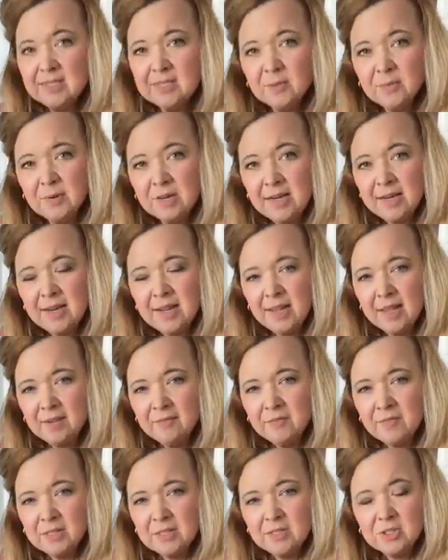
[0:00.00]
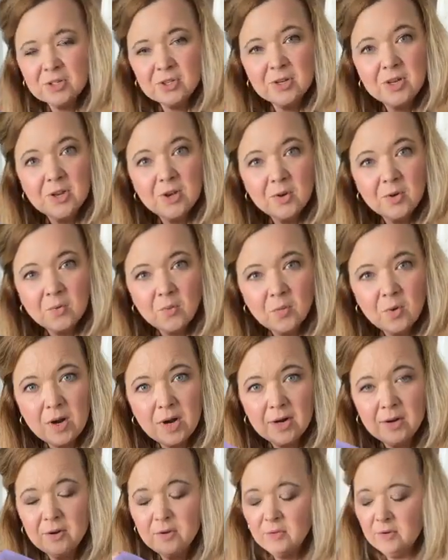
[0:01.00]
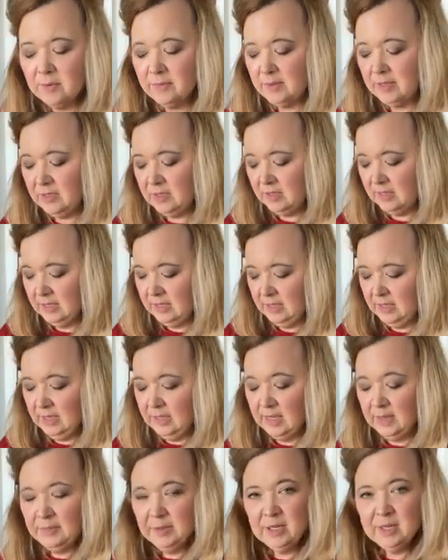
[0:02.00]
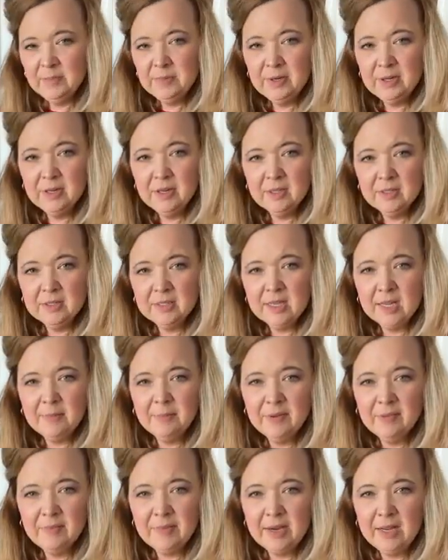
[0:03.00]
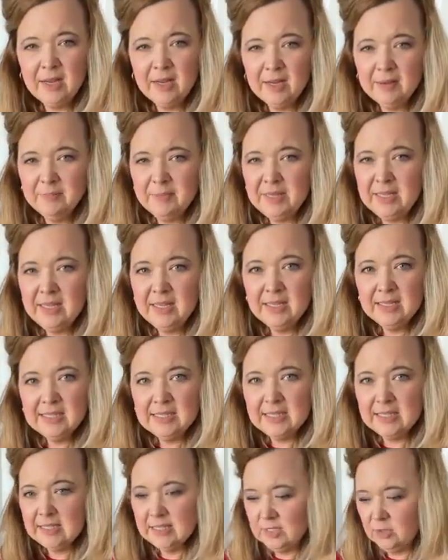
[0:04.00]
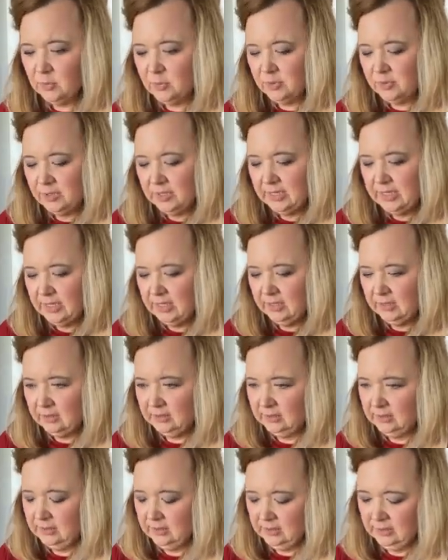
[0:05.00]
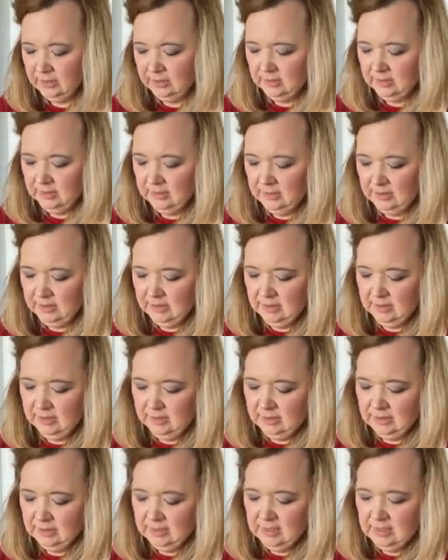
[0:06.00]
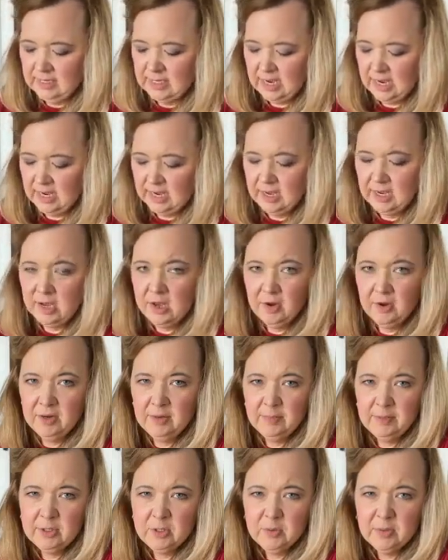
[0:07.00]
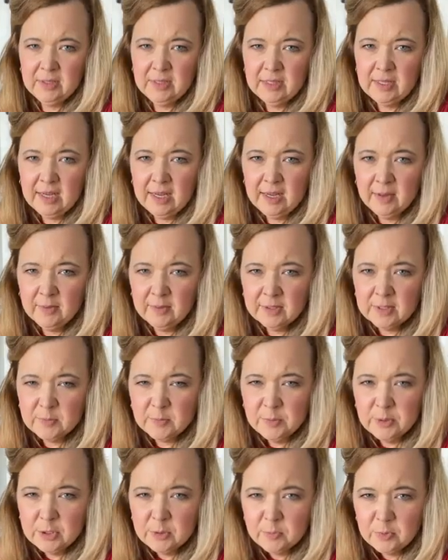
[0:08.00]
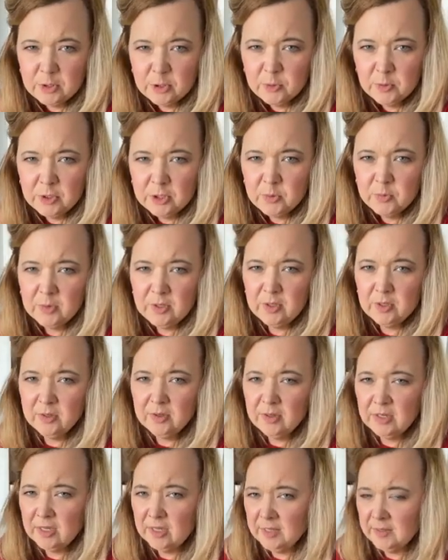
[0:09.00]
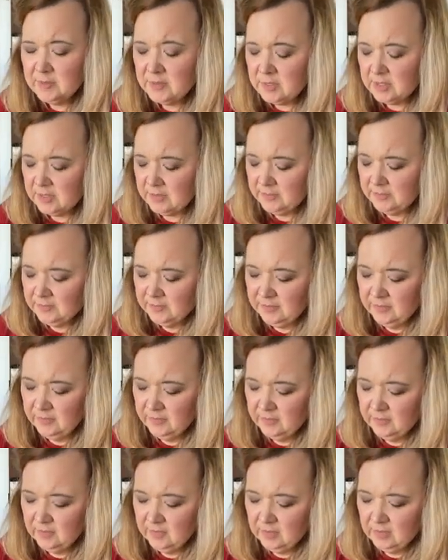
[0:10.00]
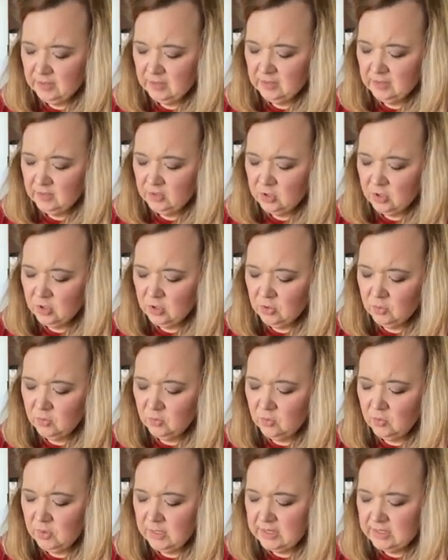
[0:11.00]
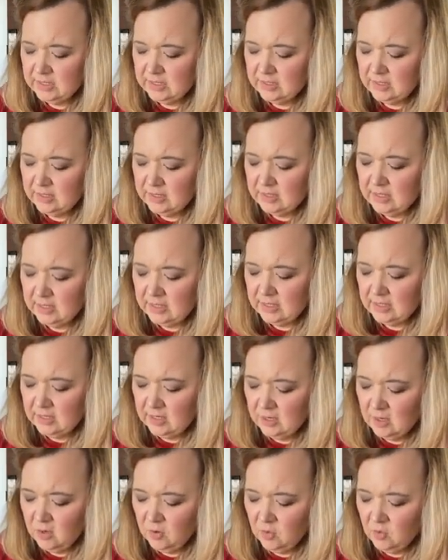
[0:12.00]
It's a 1.5 inch wired ribbon. I'm gonna put it on top of my hot pink because it's so pretty. down in between the dowels, push, push, push with your thumbs, twisting it